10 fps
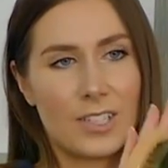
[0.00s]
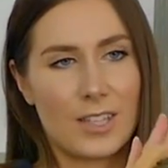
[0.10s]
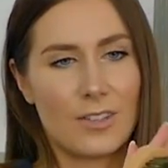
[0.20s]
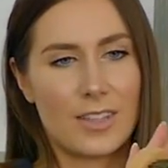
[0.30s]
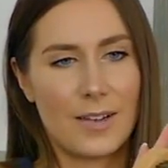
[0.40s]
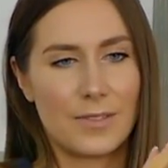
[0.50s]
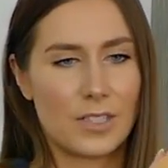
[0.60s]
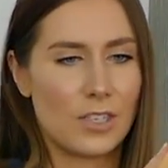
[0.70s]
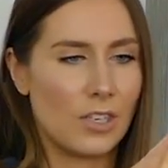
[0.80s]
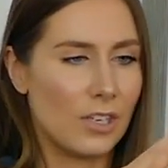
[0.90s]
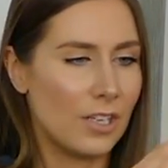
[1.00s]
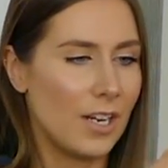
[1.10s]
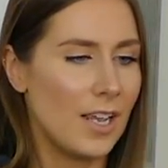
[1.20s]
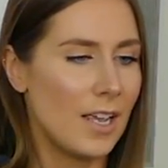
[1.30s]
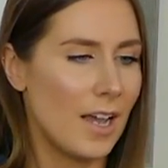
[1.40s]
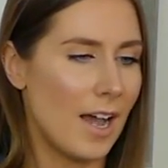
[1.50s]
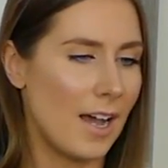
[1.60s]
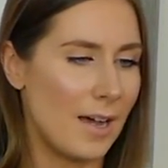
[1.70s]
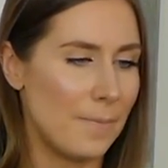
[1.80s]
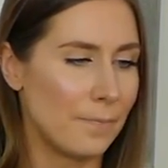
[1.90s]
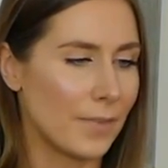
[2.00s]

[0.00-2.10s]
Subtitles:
So I thought that was cute. I